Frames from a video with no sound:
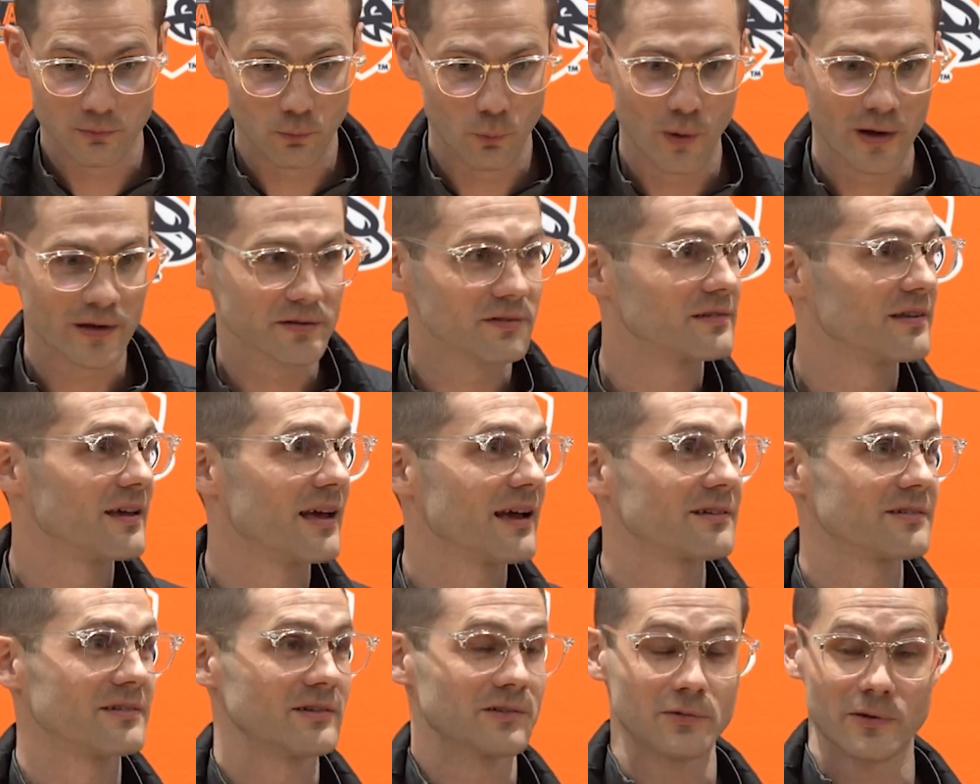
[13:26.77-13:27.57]
West
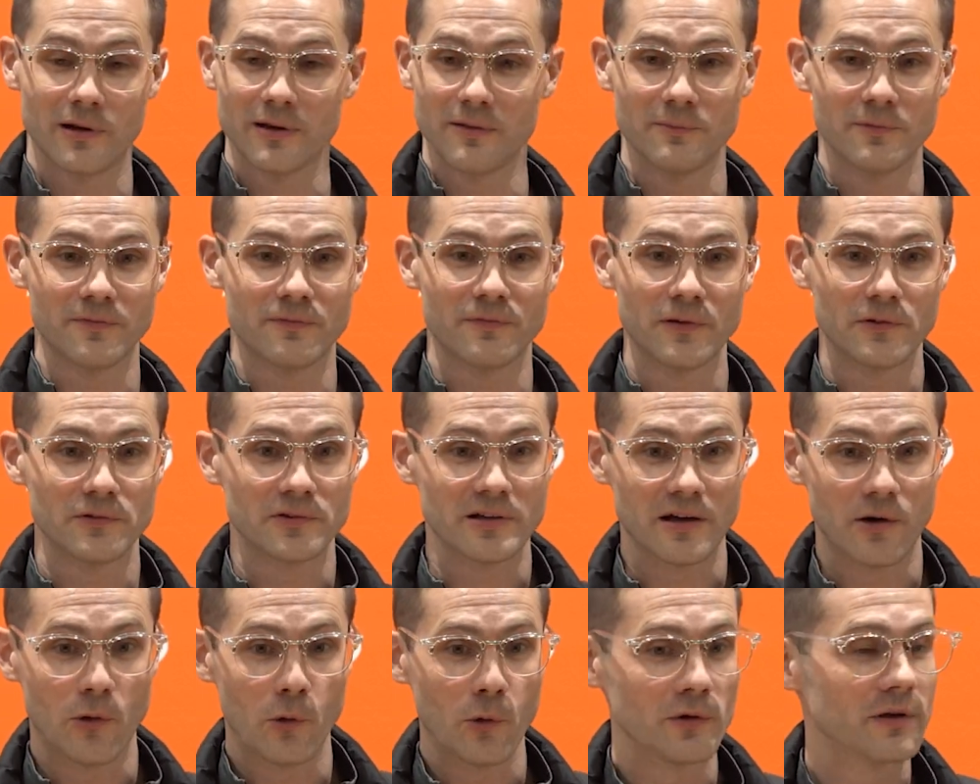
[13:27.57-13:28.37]
Texas, right? It
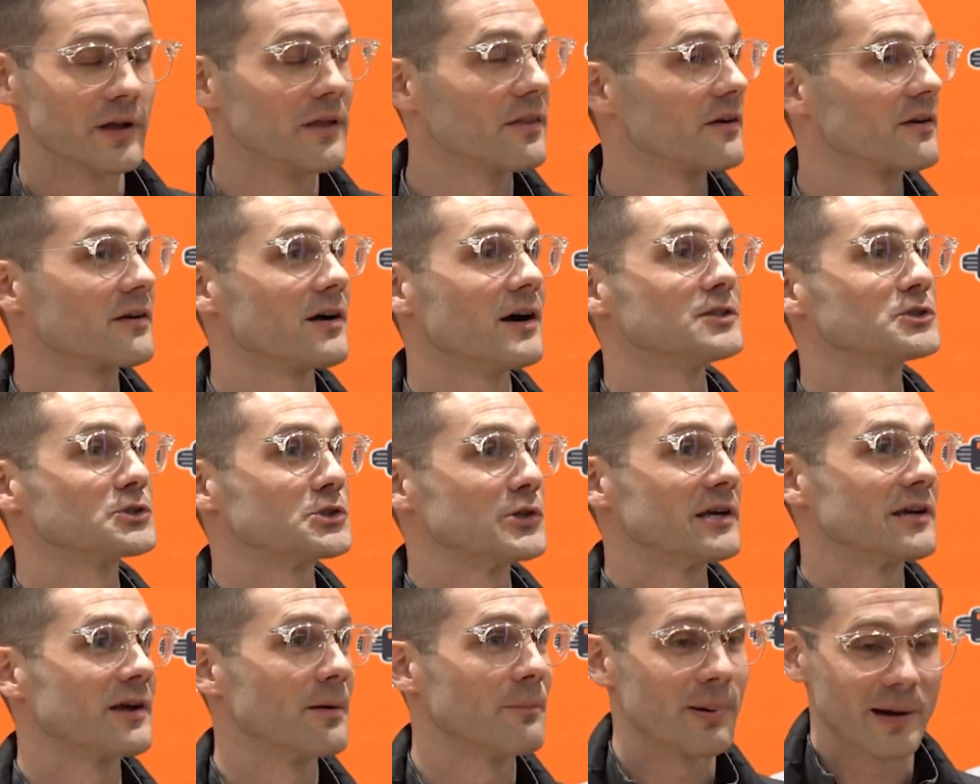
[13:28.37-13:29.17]
feels like a whole other
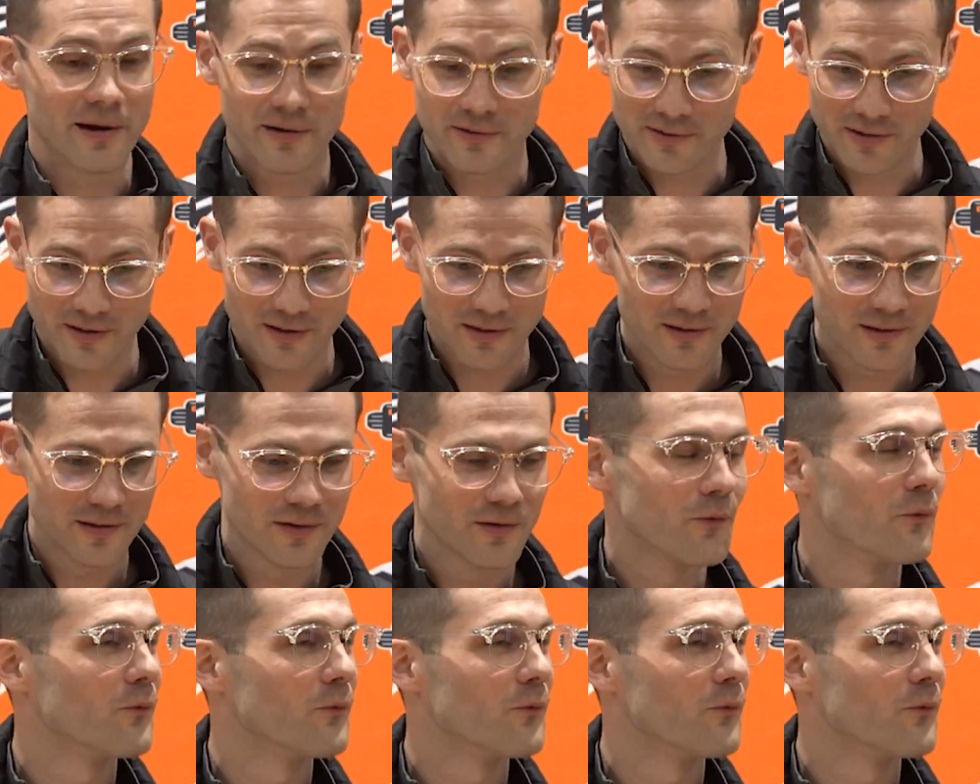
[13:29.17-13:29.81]
country compared to,